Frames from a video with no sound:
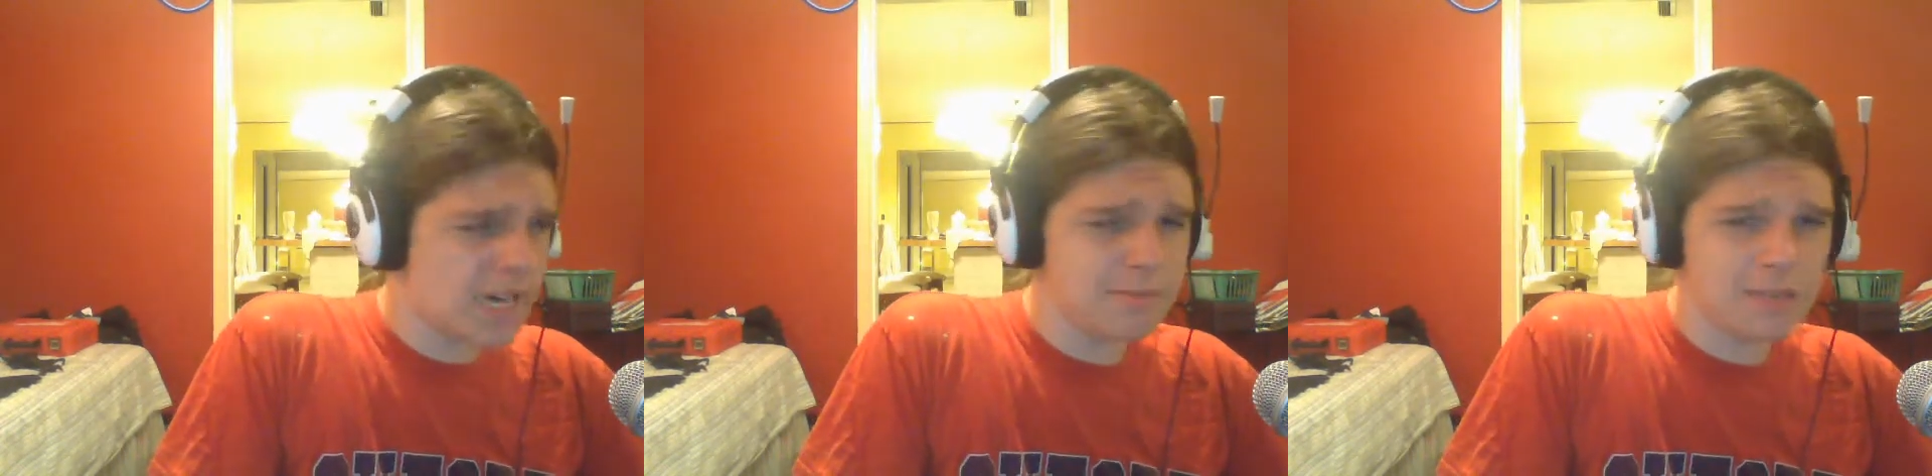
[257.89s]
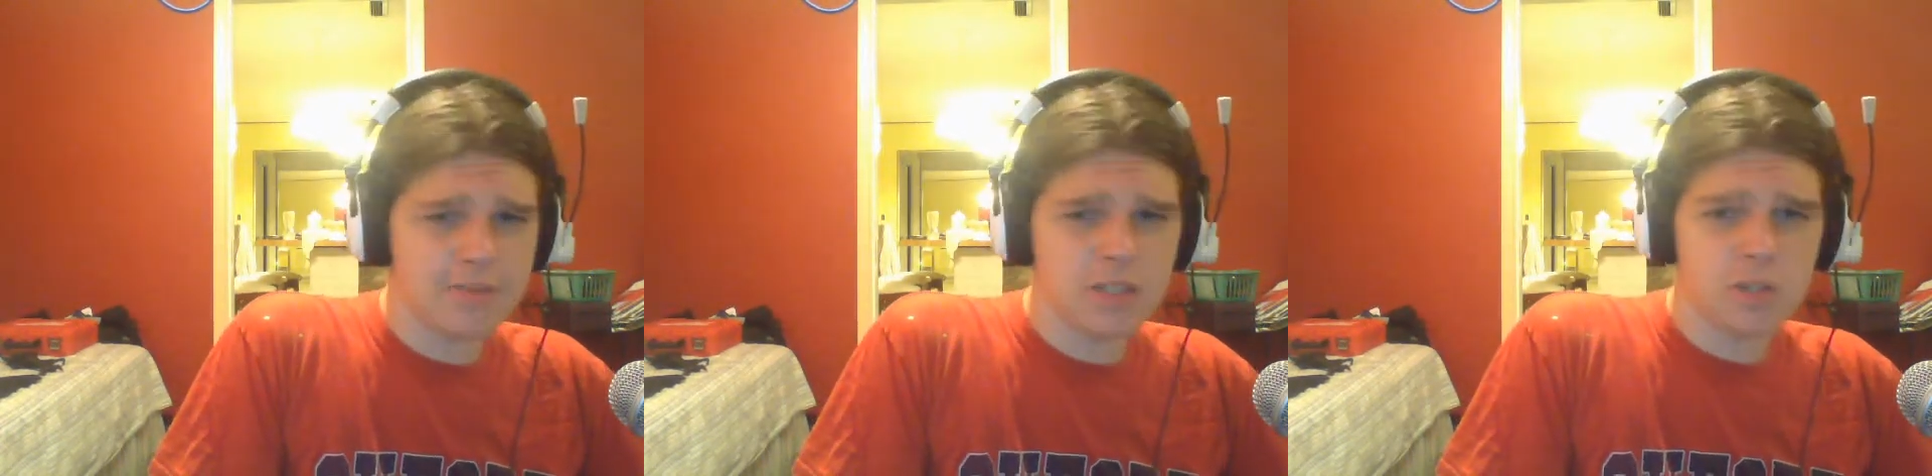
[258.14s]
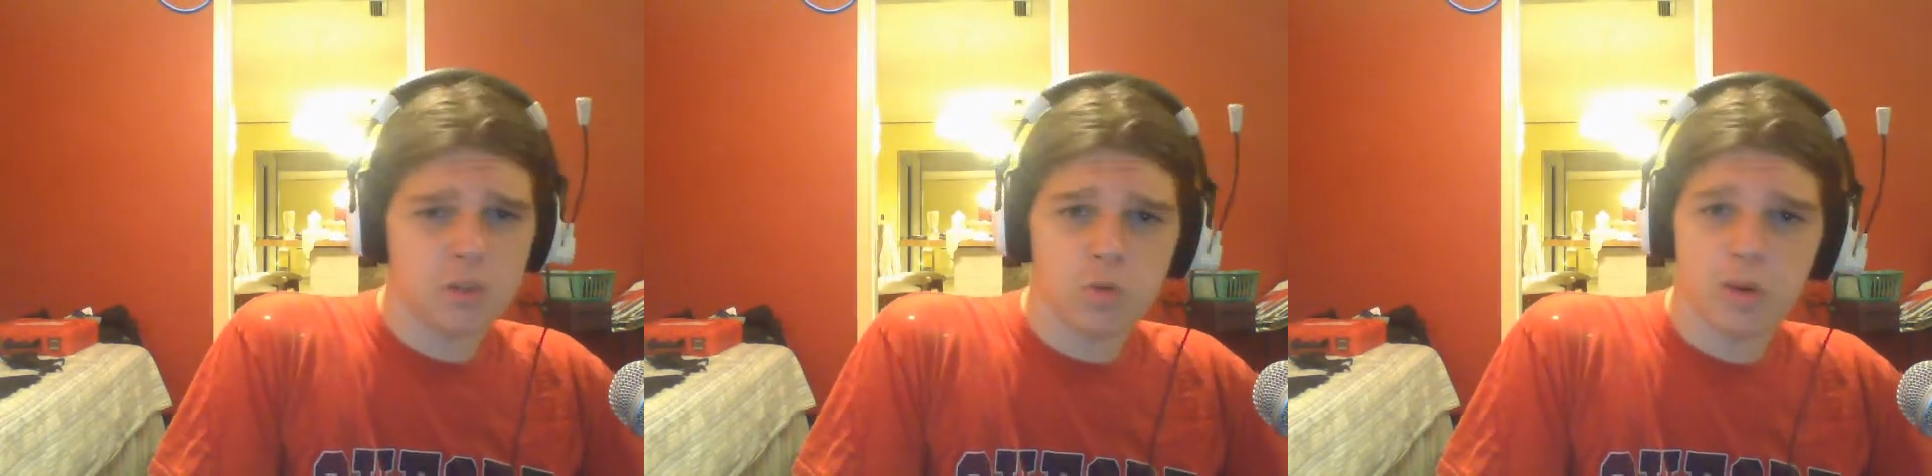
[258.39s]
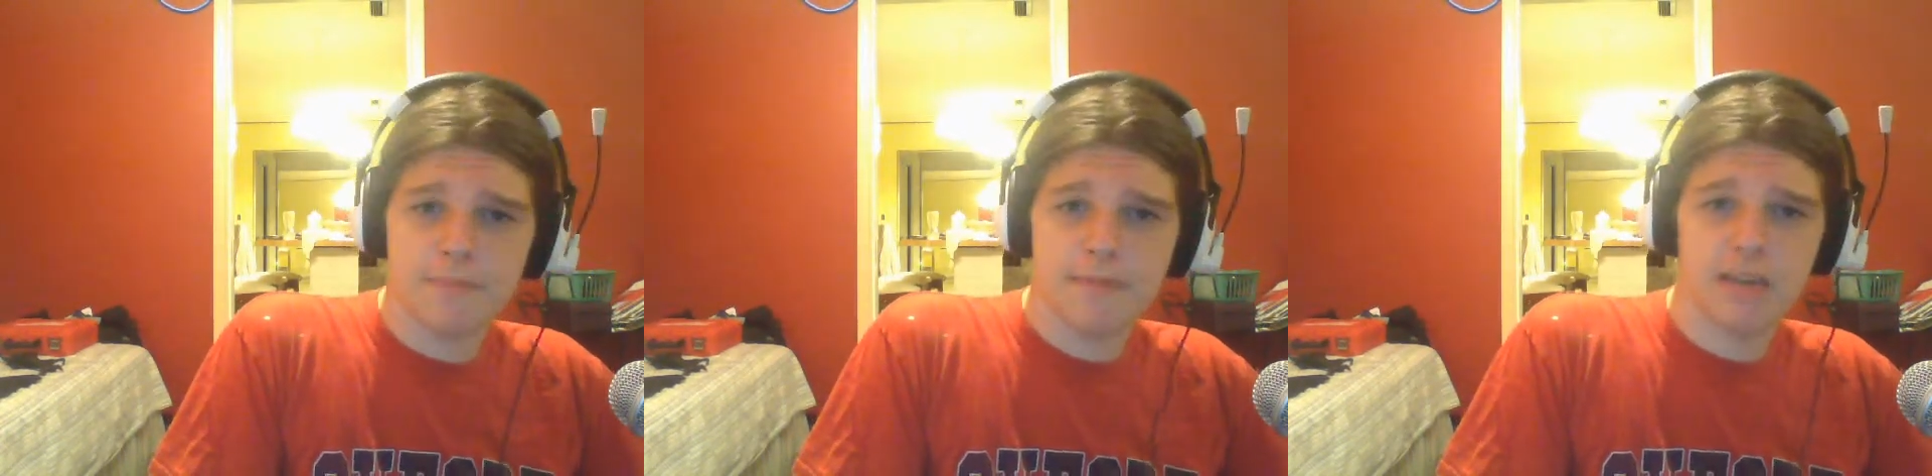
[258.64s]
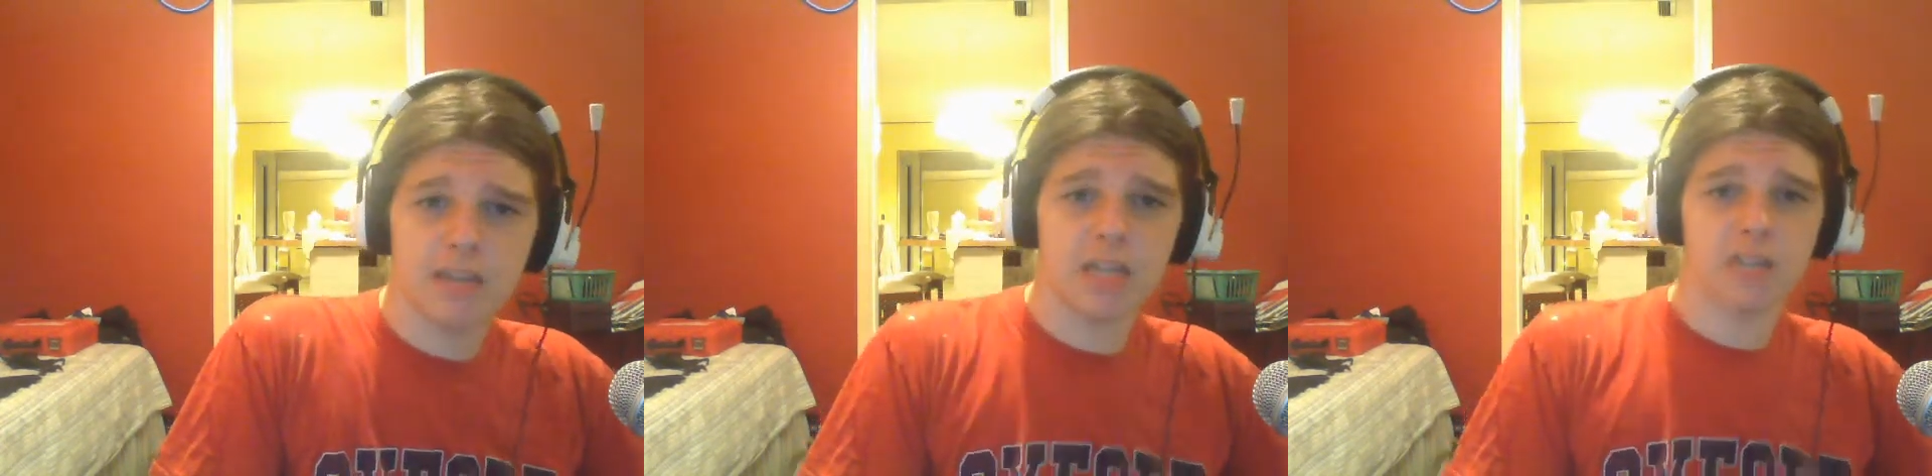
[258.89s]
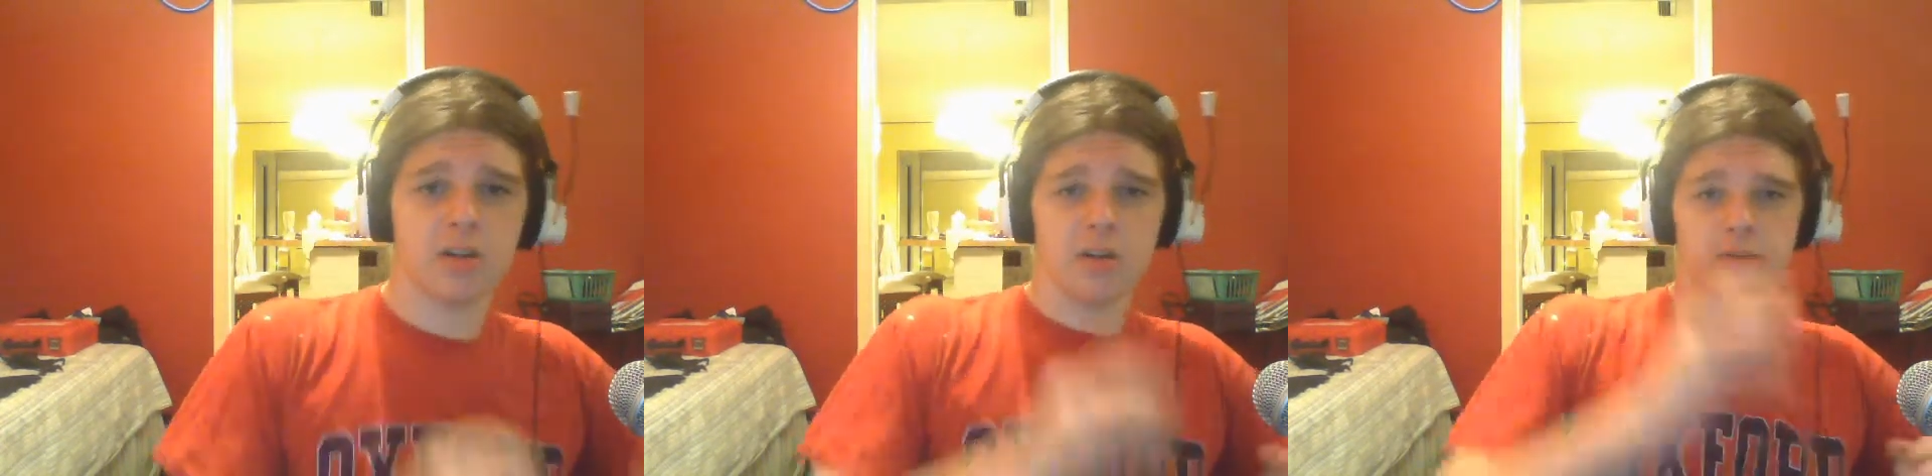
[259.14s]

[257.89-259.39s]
I believe it's a 20 pin connector. I don't